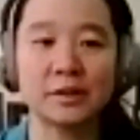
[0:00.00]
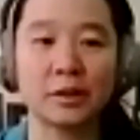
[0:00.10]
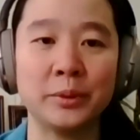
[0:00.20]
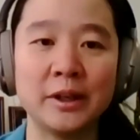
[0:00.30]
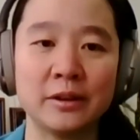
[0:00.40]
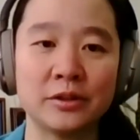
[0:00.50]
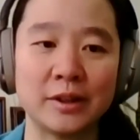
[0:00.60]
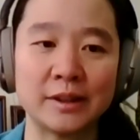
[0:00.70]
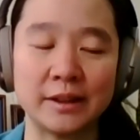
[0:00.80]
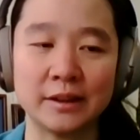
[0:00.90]
so we are
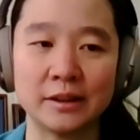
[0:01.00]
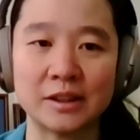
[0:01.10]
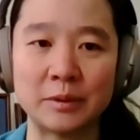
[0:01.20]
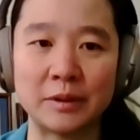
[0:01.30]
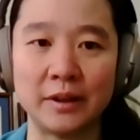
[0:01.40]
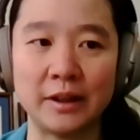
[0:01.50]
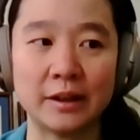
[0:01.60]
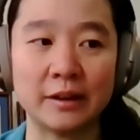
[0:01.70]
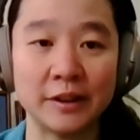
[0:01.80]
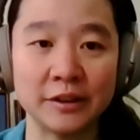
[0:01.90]
addressing some of
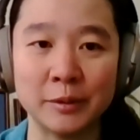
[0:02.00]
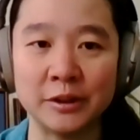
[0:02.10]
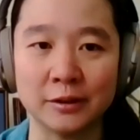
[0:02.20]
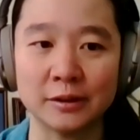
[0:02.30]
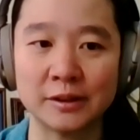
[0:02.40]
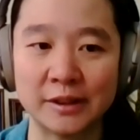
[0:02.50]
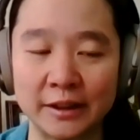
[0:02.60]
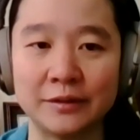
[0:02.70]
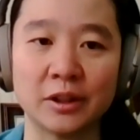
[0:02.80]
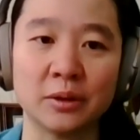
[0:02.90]
the fundamental
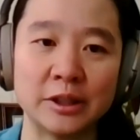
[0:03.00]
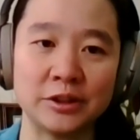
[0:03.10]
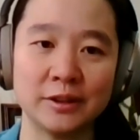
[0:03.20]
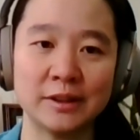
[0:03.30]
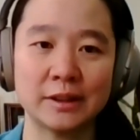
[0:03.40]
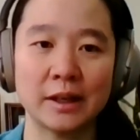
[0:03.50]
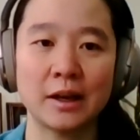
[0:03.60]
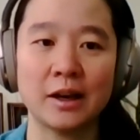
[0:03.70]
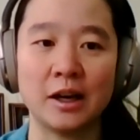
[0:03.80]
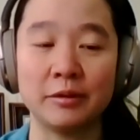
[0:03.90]
scientific questions
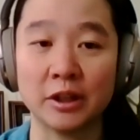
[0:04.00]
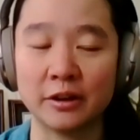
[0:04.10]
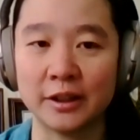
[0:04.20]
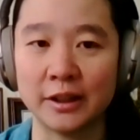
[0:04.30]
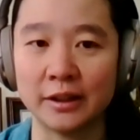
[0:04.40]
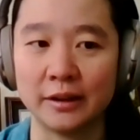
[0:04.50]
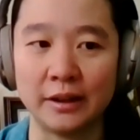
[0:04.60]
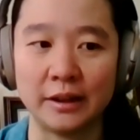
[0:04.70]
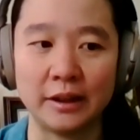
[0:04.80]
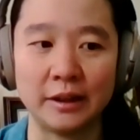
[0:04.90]
regarding
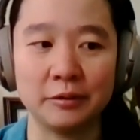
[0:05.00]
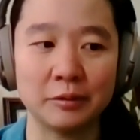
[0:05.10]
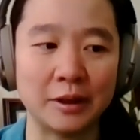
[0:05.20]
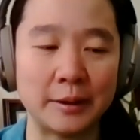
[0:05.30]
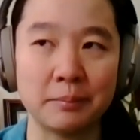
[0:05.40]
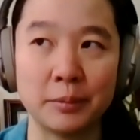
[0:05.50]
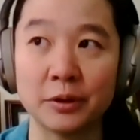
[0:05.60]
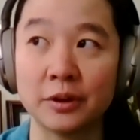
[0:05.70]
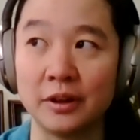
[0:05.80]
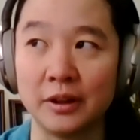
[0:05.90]
the
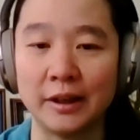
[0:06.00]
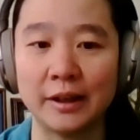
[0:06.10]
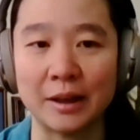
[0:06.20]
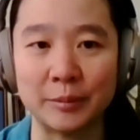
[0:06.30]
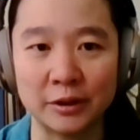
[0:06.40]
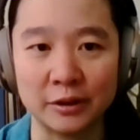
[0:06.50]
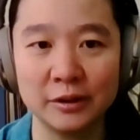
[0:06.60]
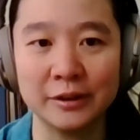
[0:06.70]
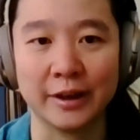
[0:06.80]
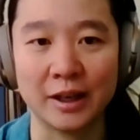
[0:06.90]
both the
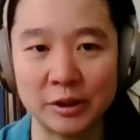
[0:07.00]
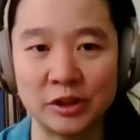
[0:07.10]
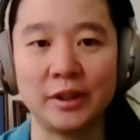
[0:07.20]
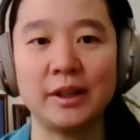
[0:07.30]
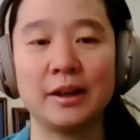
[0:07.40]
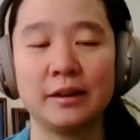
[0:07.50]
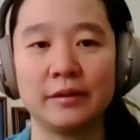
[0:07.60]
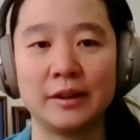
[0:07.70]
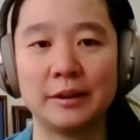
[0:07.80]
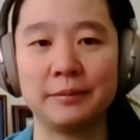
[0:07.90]
chemical, the chemistry of
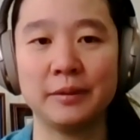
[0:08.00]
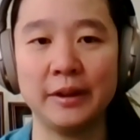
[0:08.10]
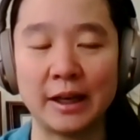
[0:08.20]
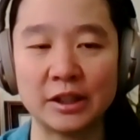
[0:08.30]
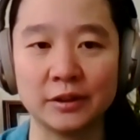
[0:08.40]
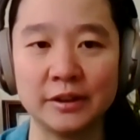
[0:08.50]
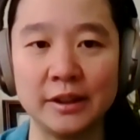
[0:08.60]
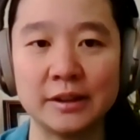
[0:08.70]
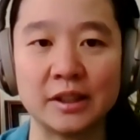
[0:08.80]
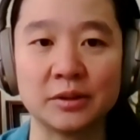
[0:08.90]
the
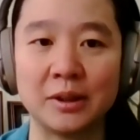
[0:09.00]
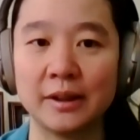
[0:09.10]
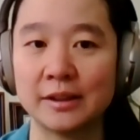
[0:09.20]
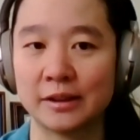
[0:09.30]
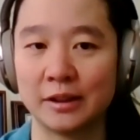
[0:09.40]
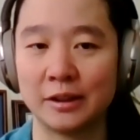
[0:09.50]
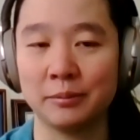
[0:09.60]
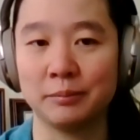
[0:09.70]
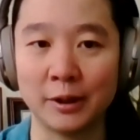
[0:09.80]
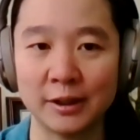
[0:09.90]
asphaltenes, as well as the
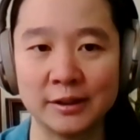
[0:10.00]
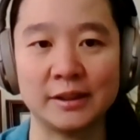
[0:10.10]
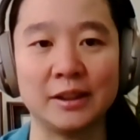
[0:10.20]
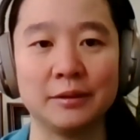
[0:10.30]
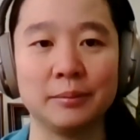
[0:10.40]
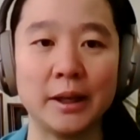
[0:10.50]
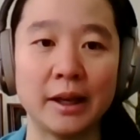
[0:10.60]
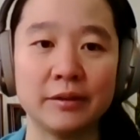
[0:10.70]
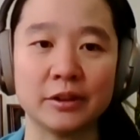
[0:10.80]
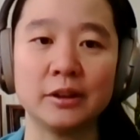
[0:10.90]
processing
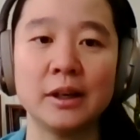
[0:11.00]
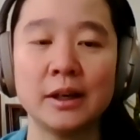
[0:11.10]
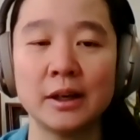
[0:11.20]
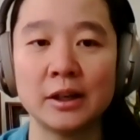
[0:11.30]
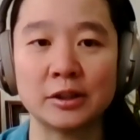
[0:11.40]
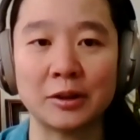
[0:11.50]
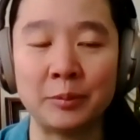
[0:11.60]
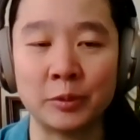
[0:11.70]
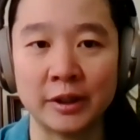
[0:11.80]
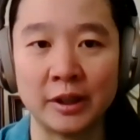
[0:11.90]
behavior. So
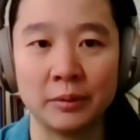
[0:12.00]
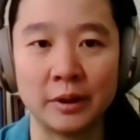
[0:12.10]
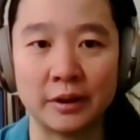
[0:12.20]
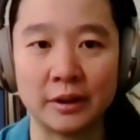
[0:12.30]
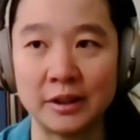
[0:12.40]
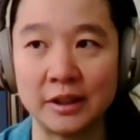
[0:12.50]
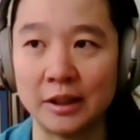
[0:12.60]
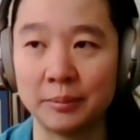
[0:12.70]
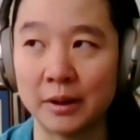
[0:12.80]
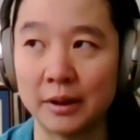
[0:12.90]
I'm working with a
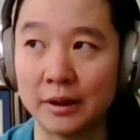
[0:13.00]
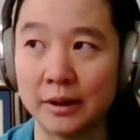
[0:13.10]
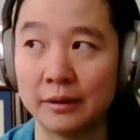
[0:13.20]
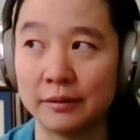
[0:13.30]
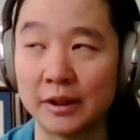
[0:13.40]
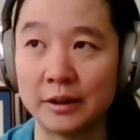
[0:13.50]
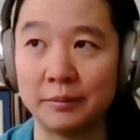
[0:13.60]
team of